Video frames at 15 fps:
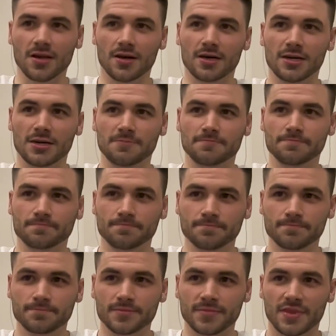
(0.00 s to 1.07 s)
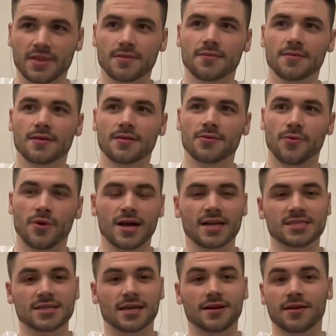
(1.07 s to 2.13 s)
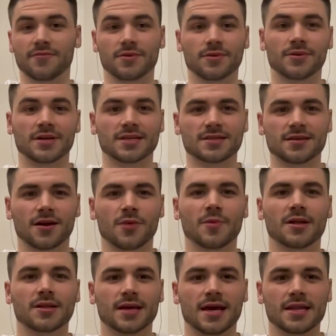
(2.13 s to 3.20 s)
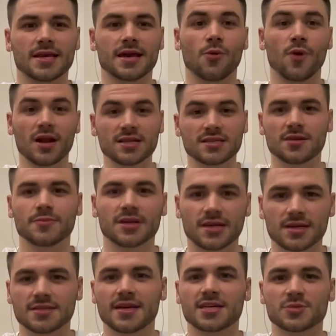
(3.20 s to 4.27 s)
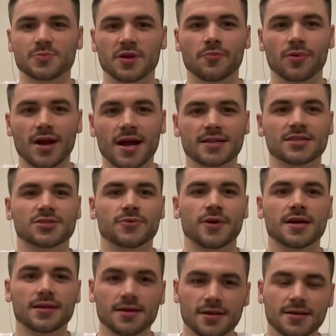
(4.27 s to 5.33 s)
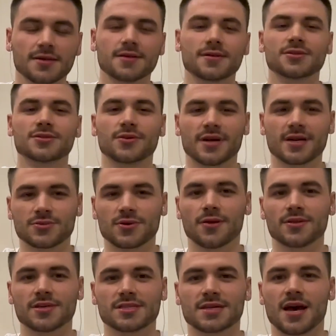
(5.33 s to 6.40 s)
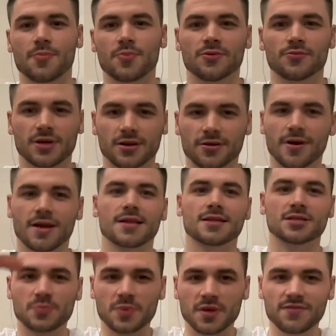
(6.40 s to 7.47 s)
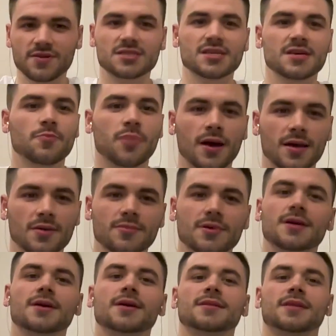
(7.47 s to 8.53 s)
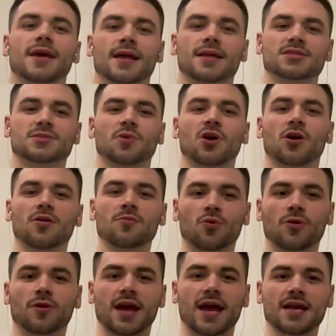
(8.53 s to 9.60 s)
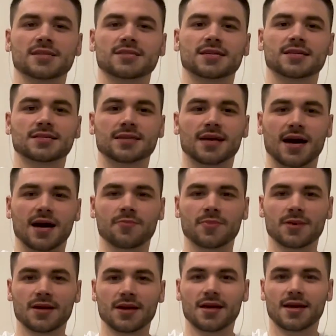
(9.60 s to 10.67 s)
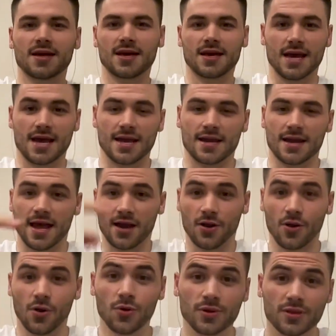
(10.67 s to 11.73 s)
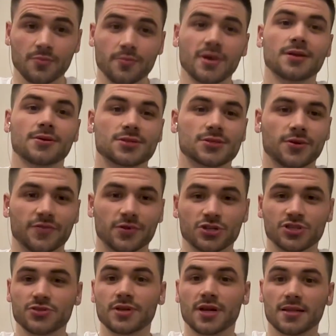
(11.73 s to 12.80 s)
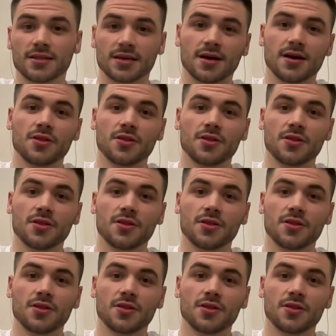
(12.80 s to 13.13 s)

um, well, actually, I didn't even really talk about the idea. I wanted something to contest me in practice, right? So that's how this happened. We created this PVC pipe that had some cardboard hands at the top and it had a hole in the middle. So if you're shooting on the